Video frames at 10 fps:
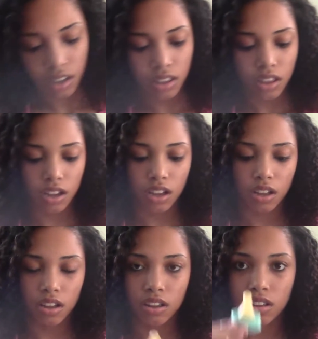
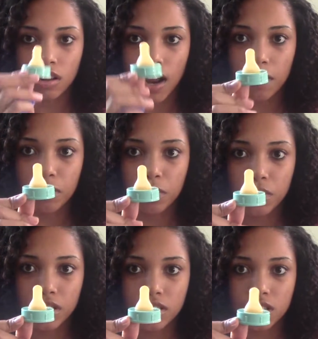the light blue
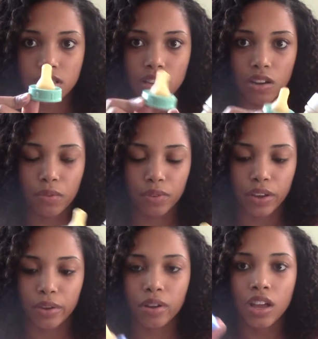one is the slow
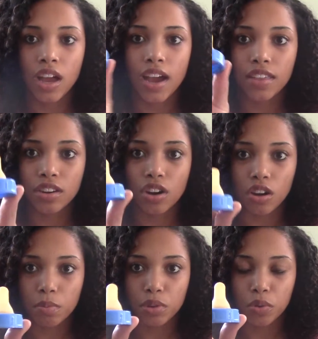flow and the
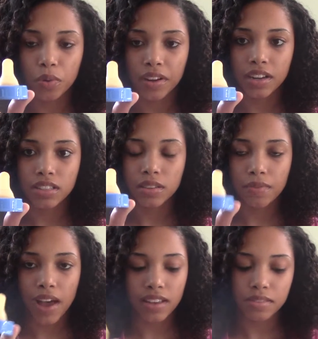dark blue one is the
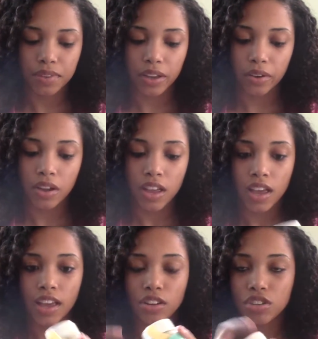fast flow,
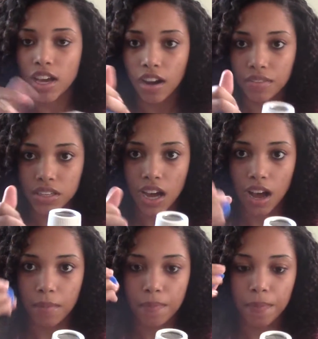and you take off the
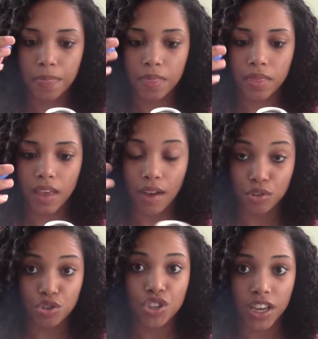top
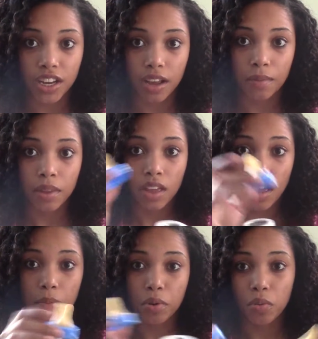after you shake it up
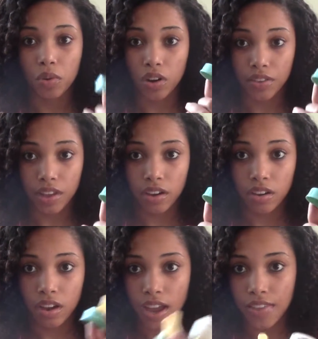and put one on there.
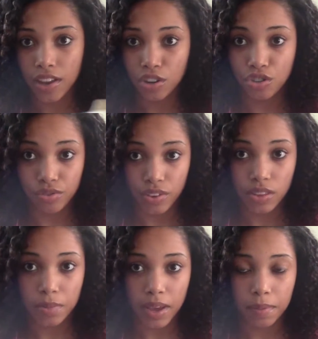And then you just feed
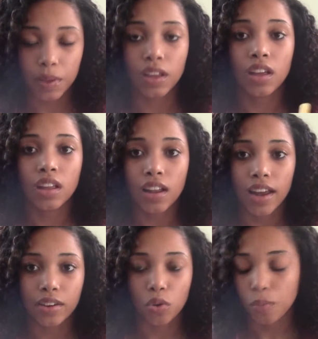the baby
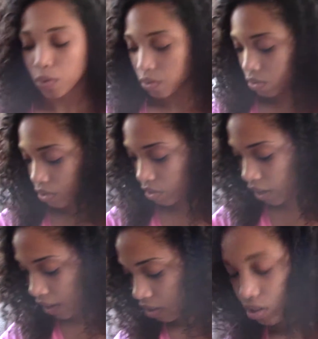like normal.
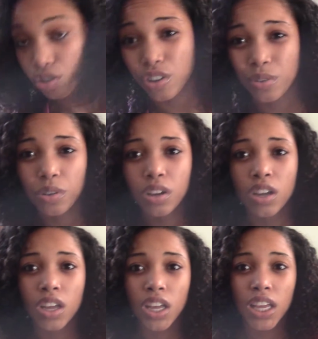Okay, there's no
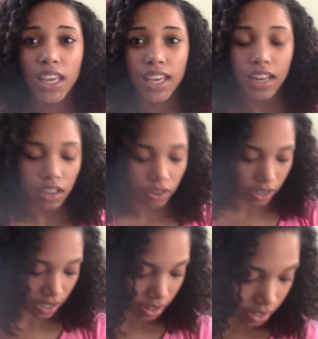heating or anything